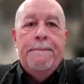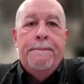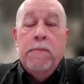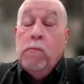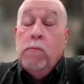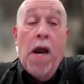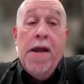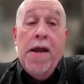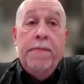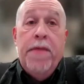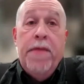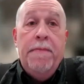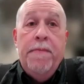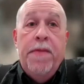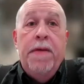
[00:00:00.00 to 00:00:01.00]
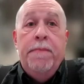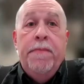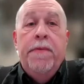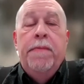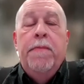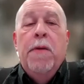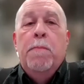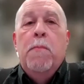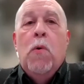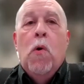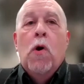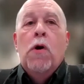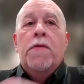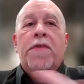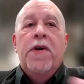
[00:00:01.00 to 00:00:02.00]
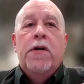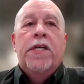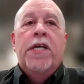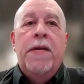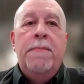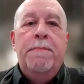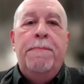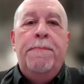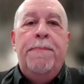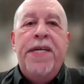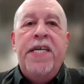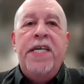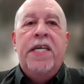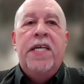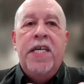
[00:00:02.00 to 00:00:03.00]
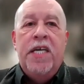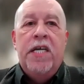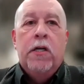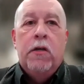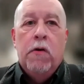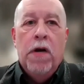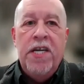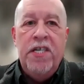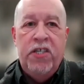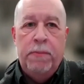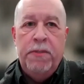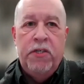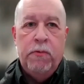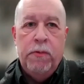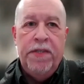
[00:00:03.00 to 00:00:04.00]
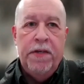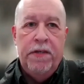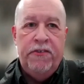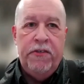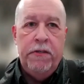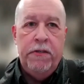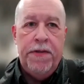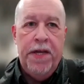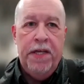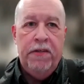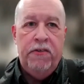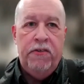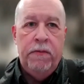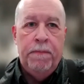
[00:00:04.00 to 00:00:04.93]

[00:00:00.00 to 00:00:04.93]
Right. The more there can be an integration between those two things,